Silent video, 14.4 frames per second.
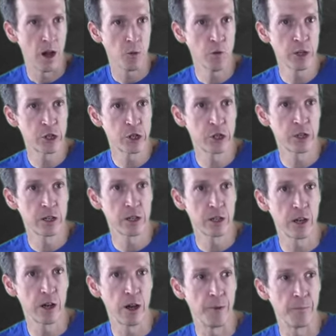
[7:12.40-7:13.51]
which
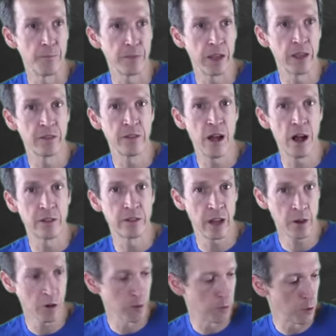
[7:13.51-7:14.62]
is not
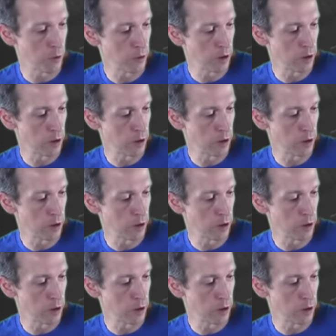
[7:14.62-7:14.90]
terrible.